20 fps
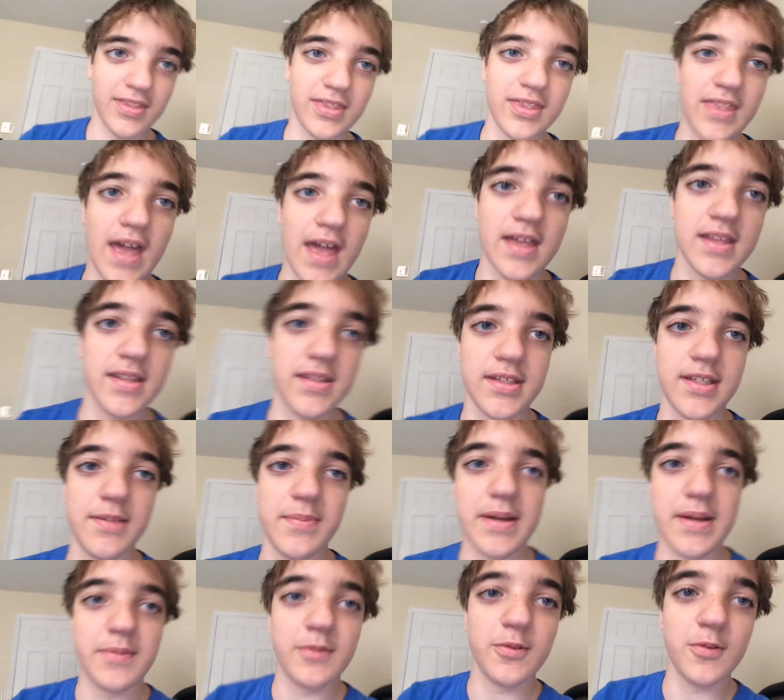that is a
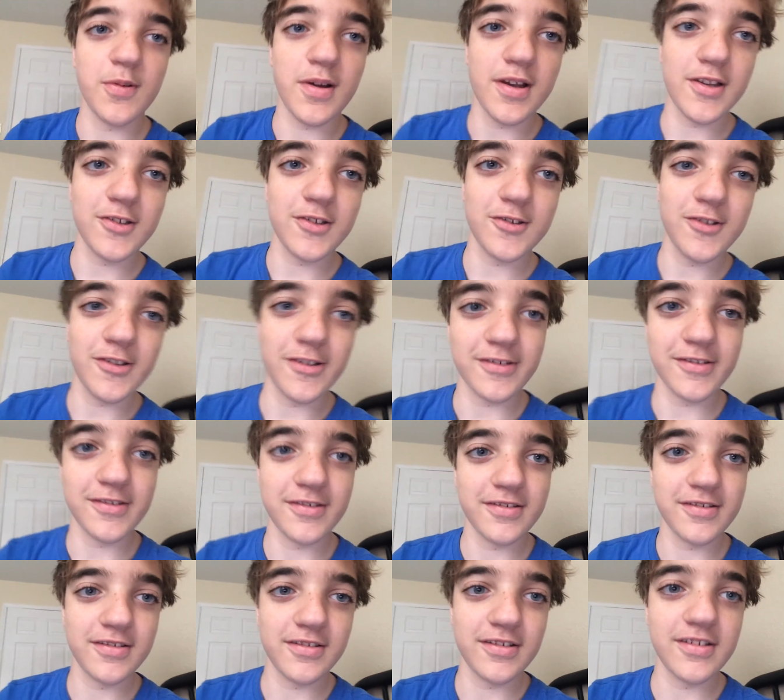debatable question.
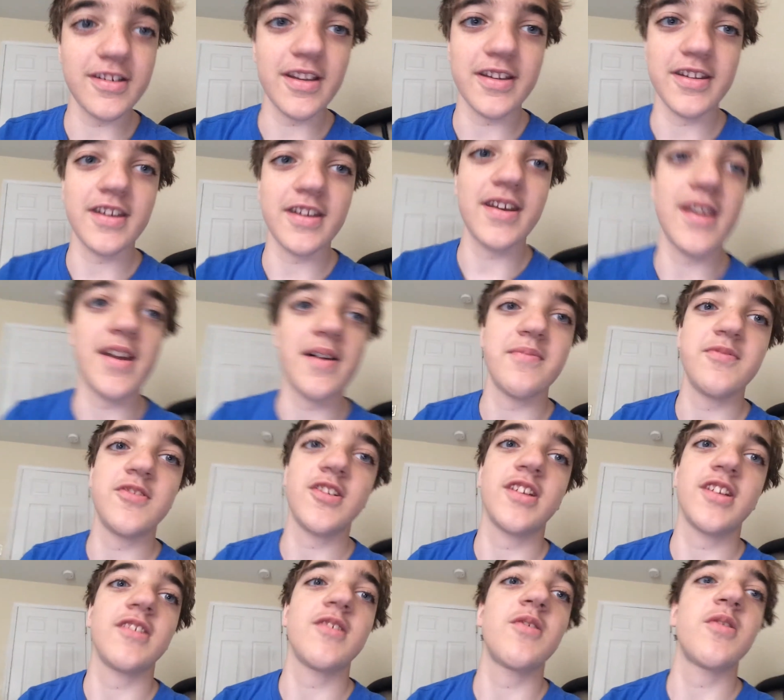No, I'm
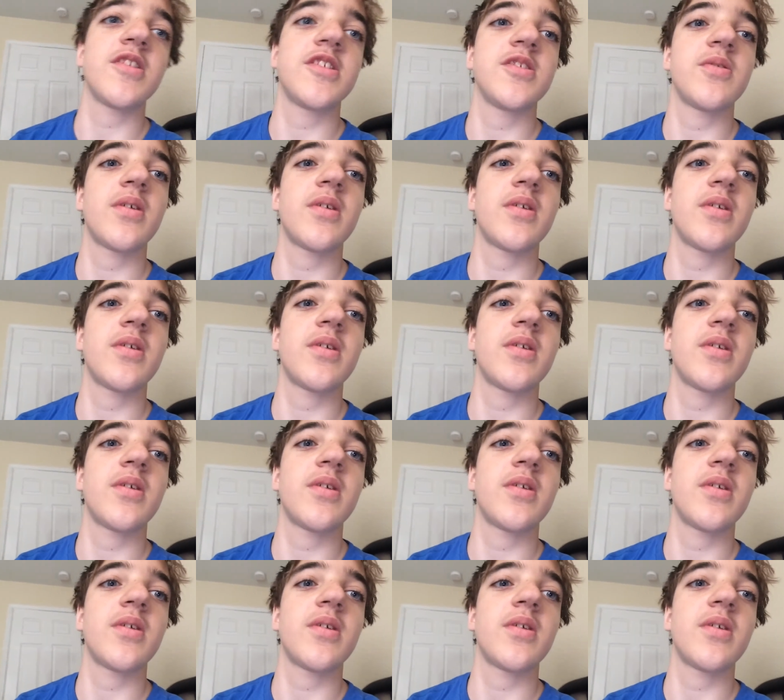joking. Of course